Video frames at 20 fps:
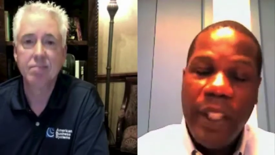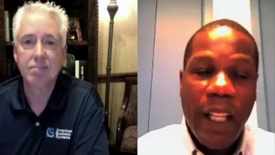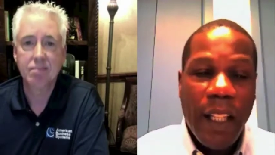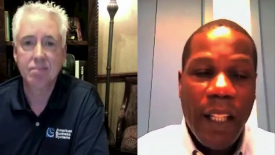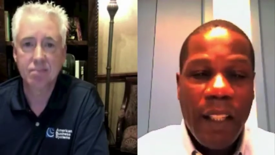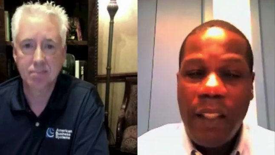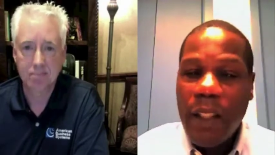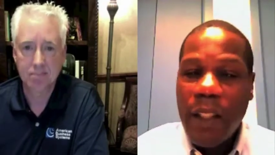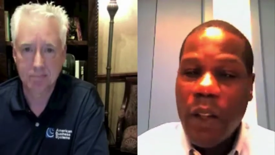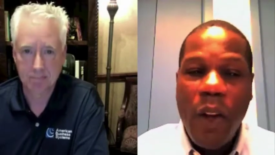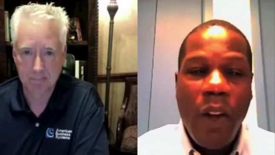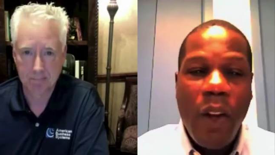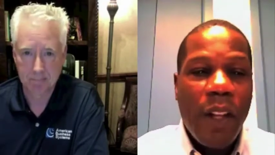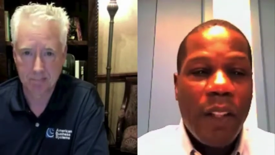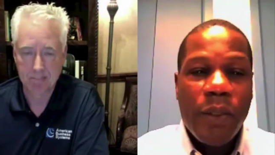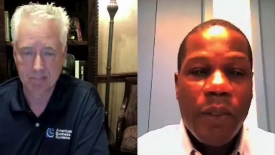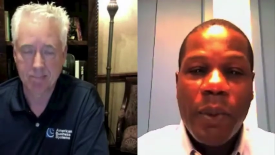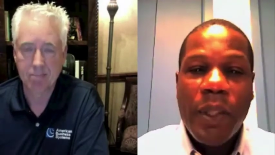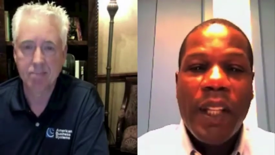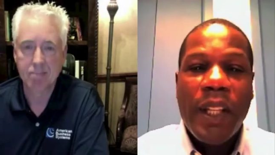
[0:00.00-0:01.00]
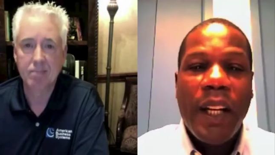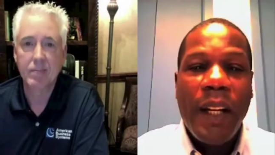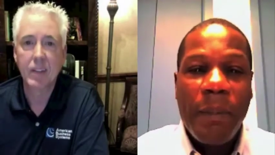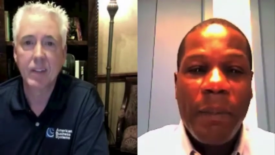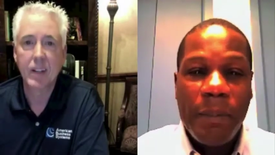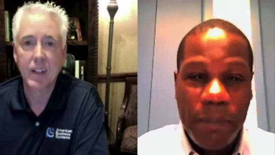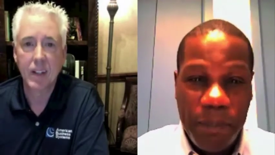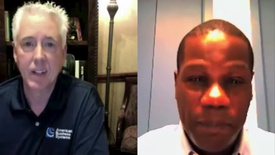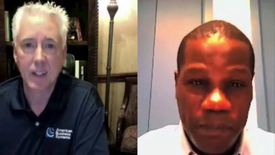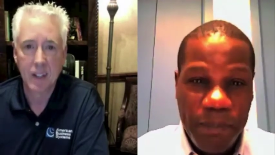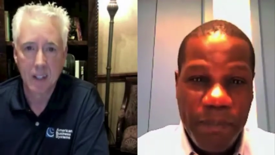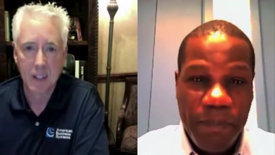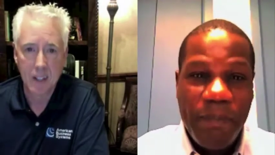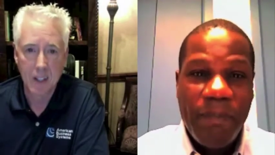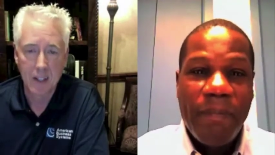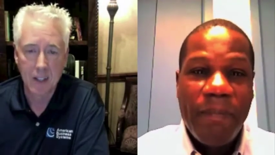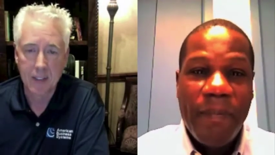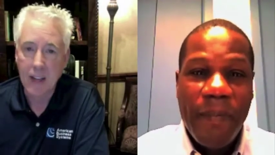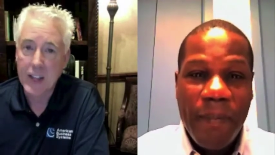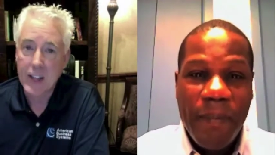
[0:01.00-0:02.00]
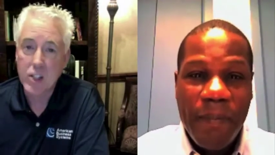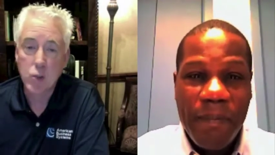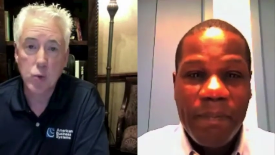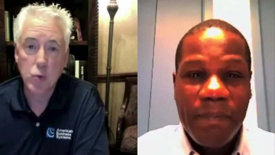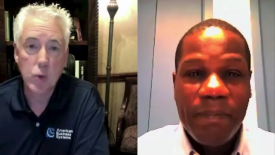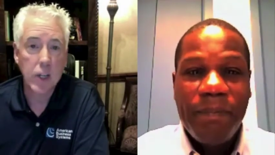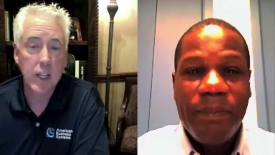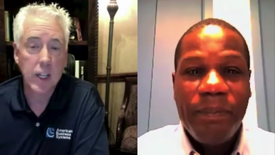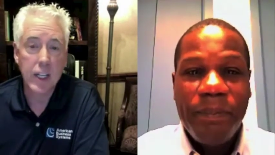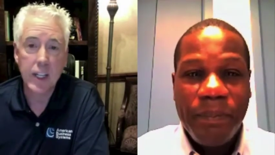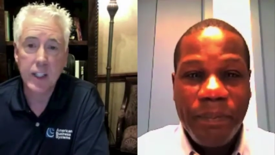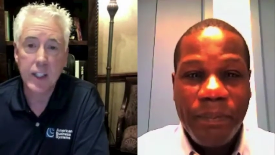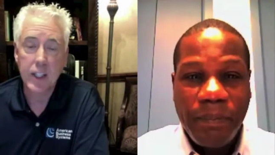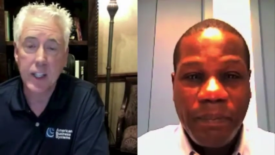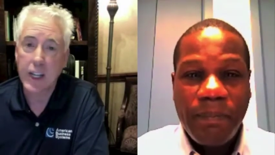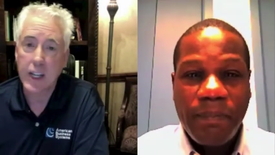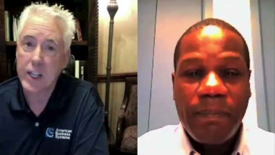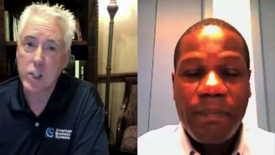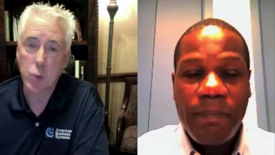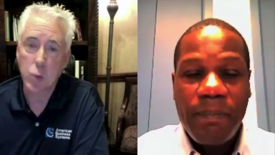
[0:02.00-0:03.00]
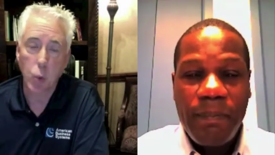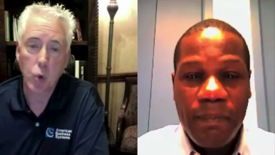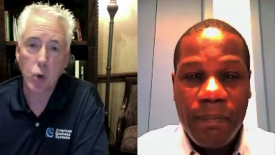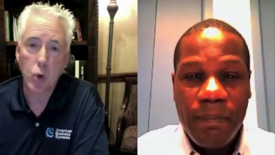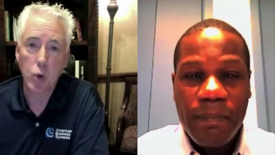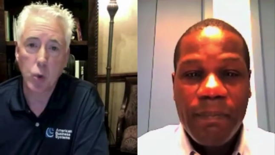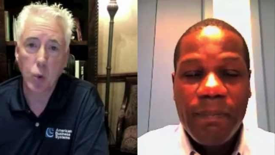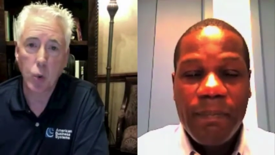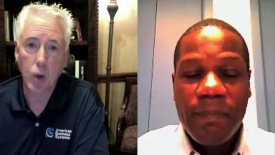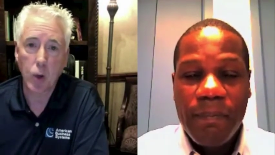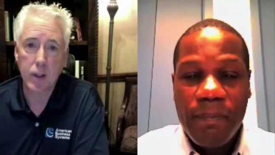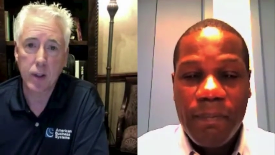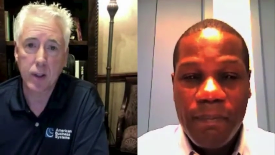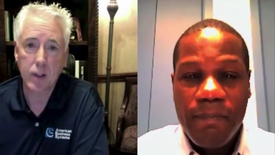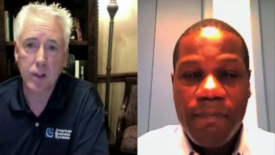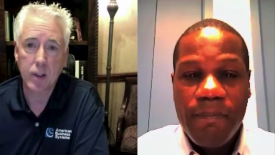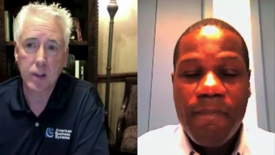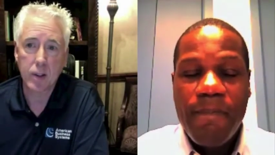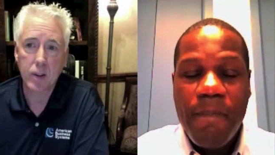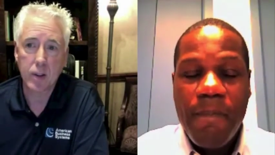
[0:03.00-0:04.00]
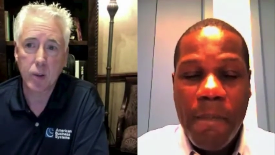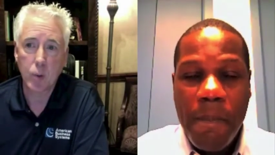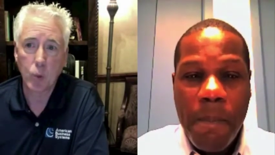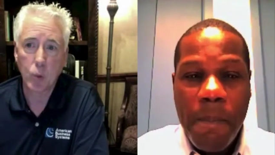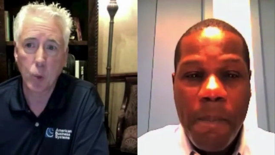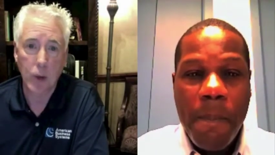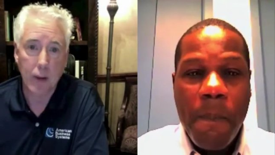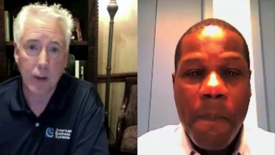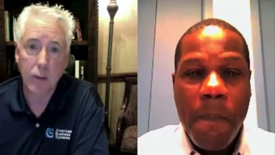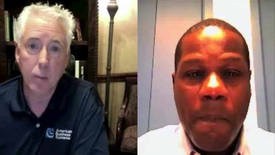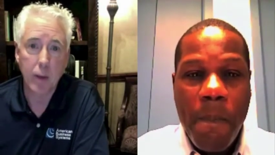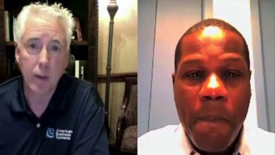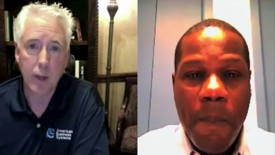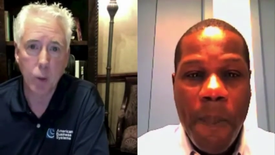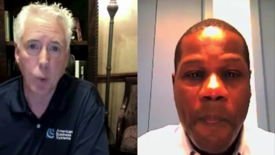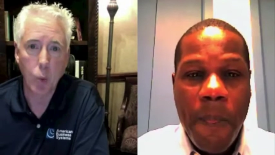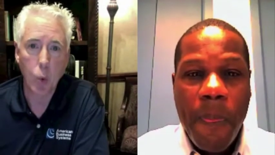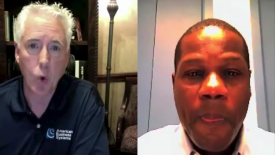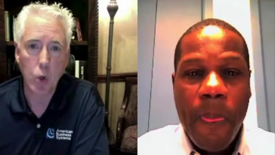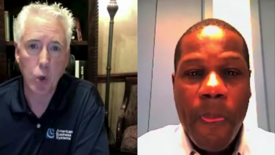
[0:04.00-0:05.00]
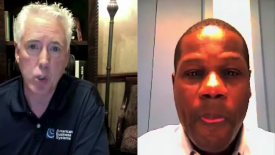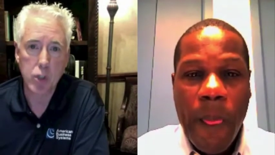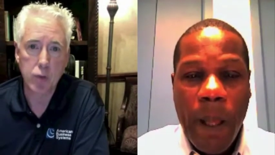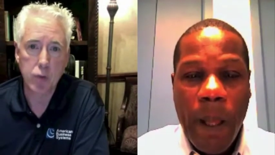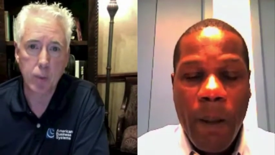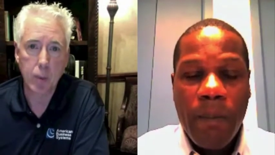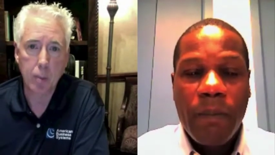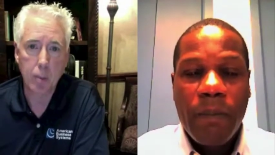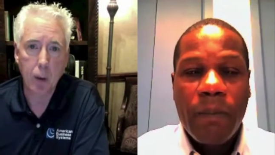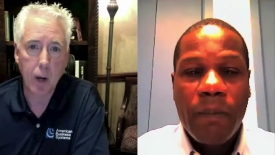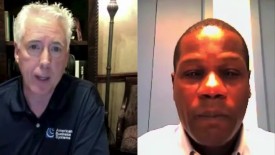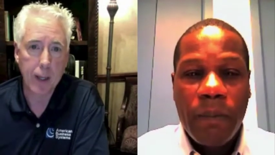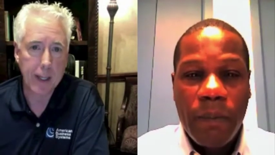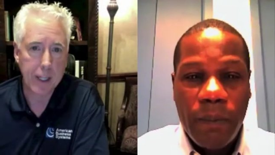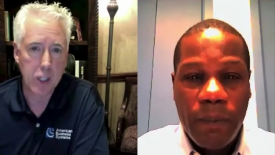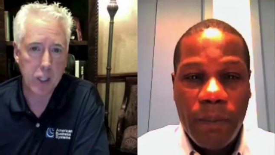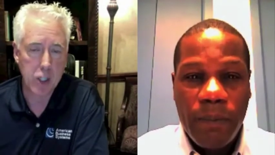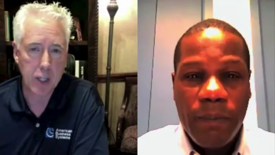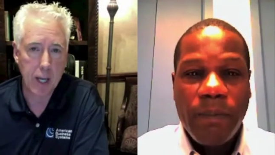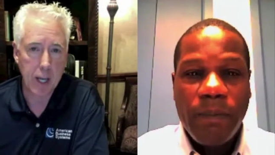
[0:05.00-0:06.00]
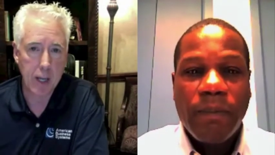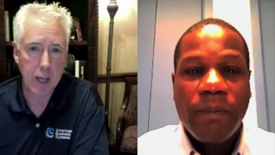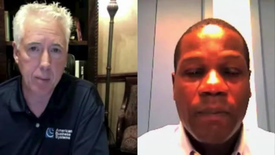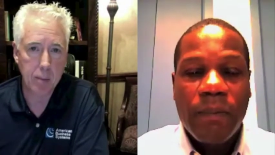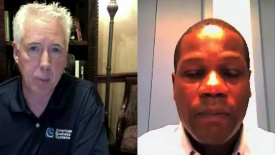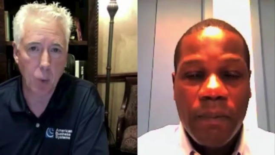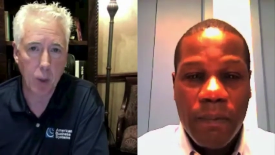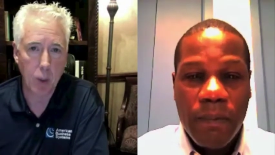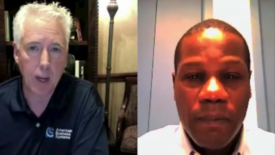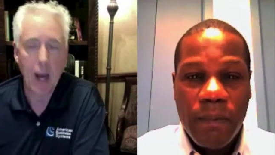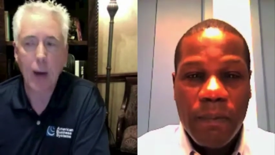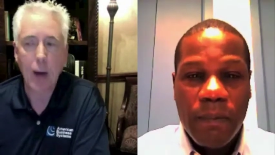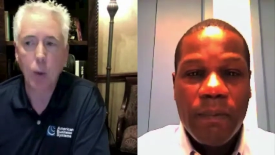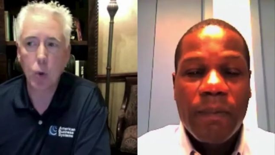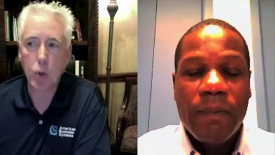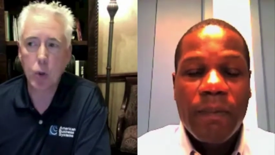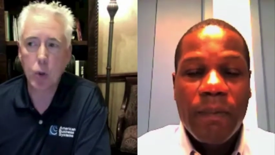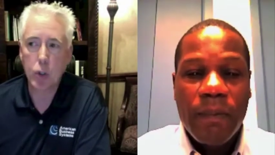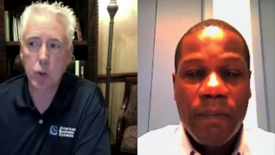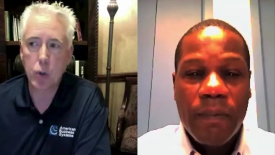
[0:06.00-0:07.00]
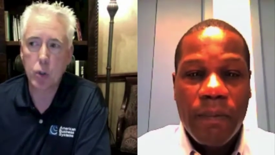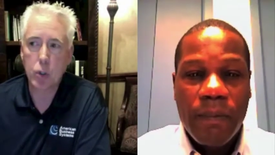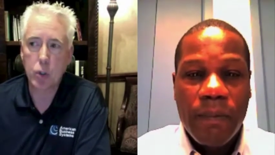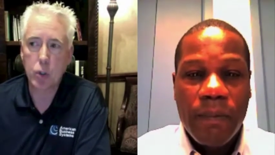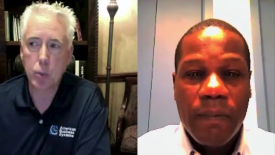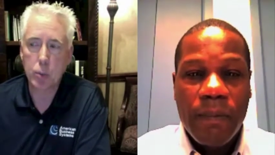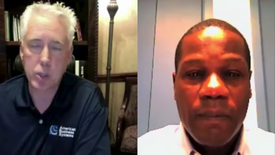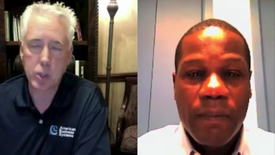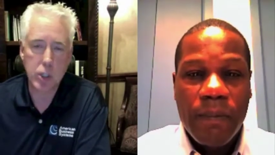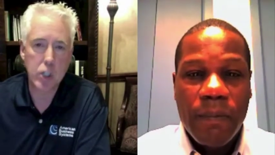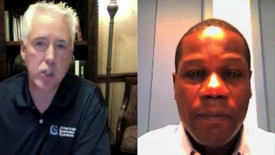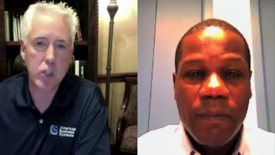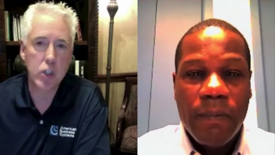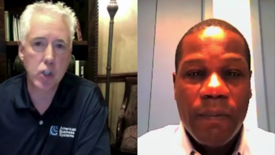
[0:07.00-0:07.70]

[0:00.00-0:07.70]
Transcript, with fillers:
Speaker 1: the calls will come.
Speaker 2: That's really, in today's world, what everybody wants from a marketing standpoint. I want you to position